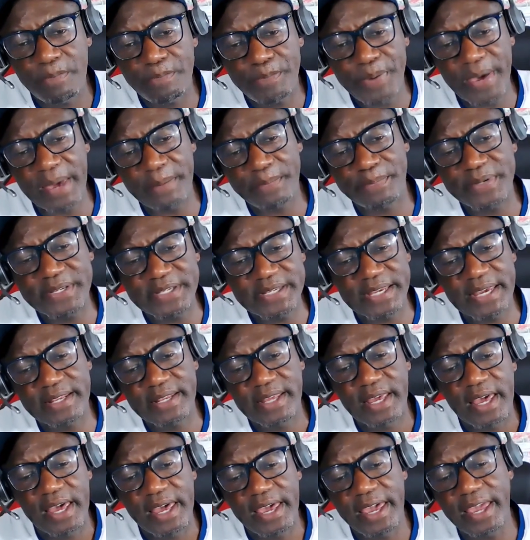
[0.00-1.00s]
Pep
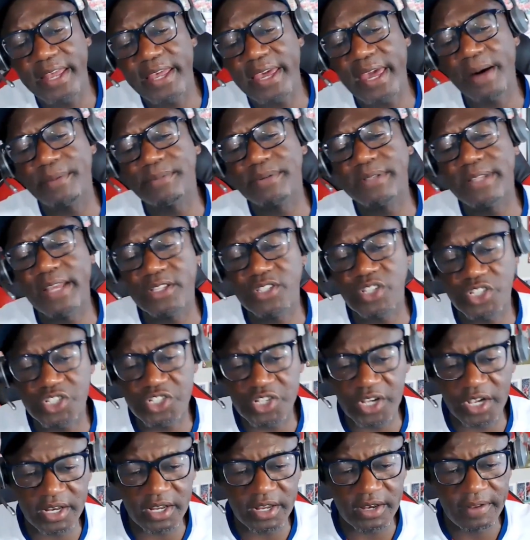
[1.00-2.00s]
said he comes late to
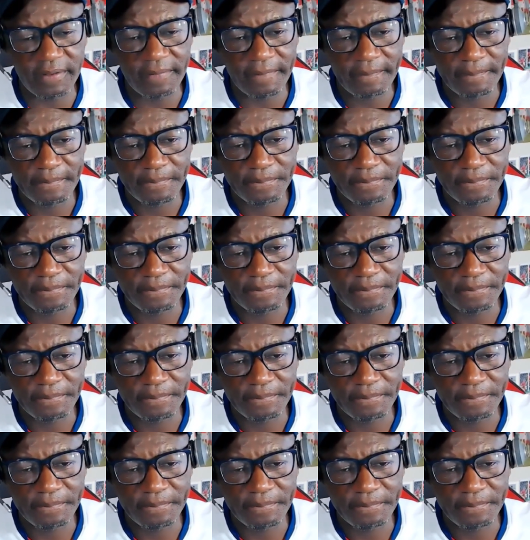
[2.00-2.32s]
training.